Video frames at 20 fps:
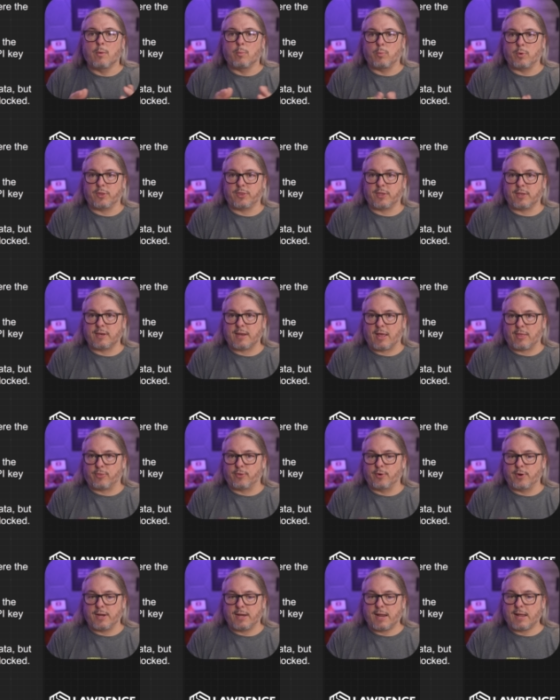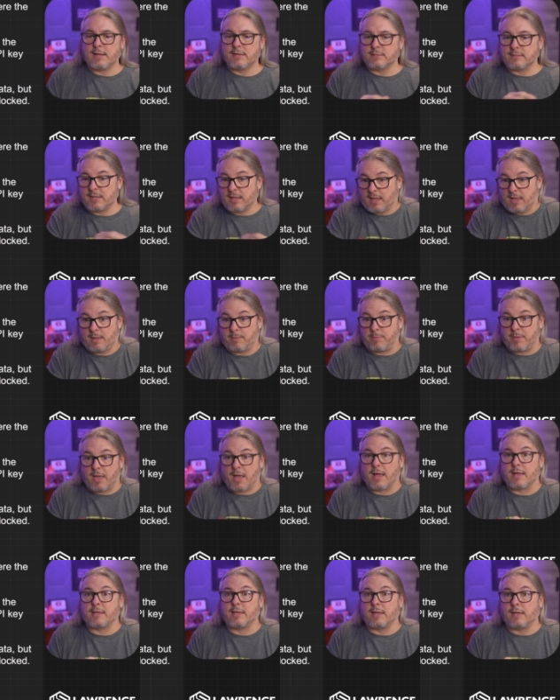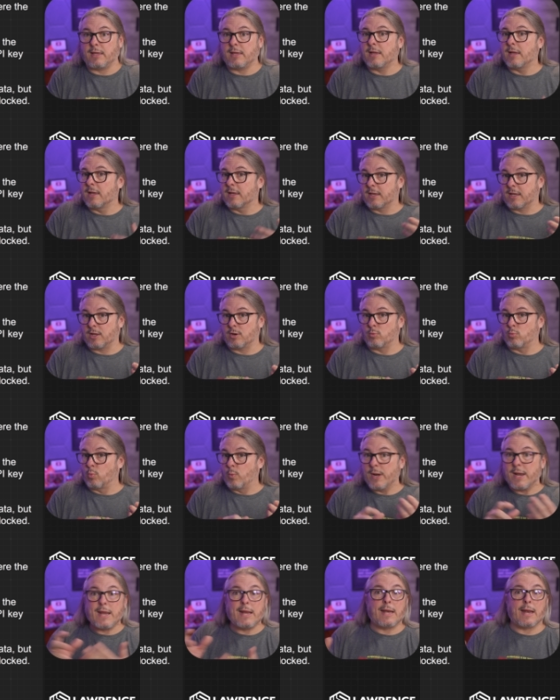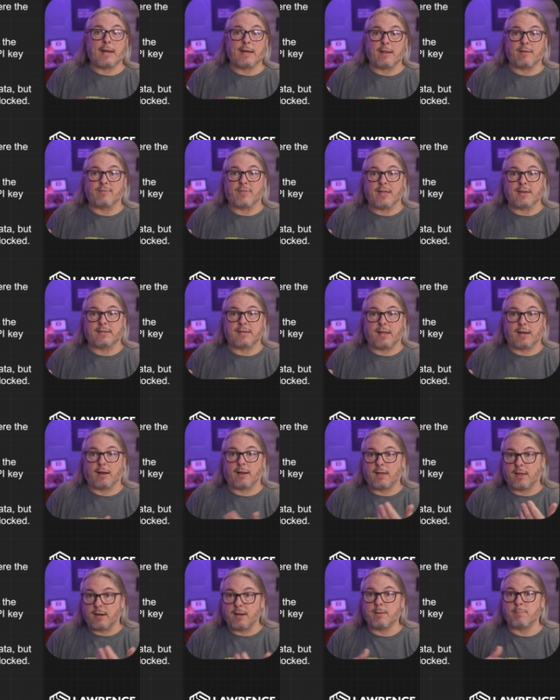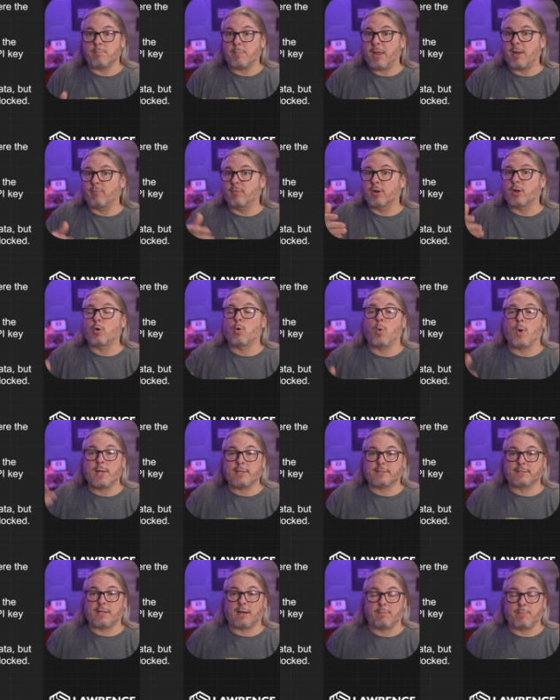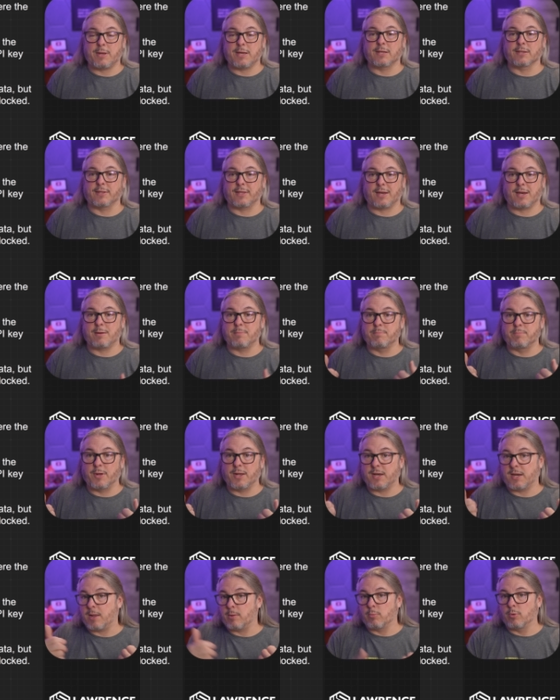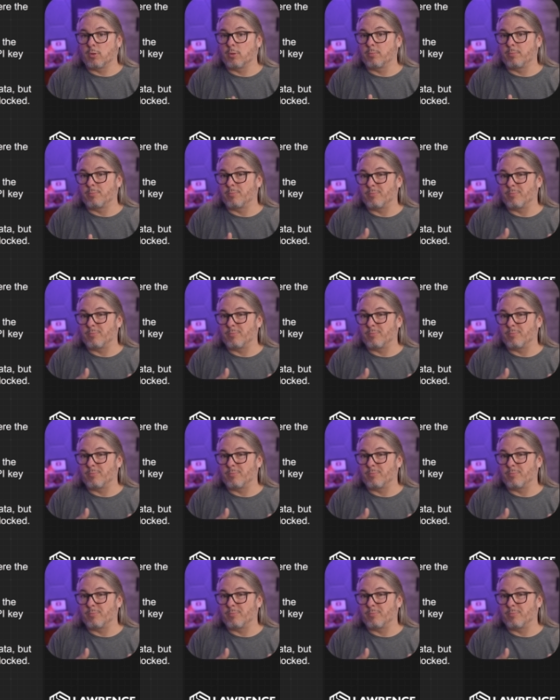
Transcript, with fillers: Within that 30 days, the API key can read any of that data and it may request that it be deleted, but it will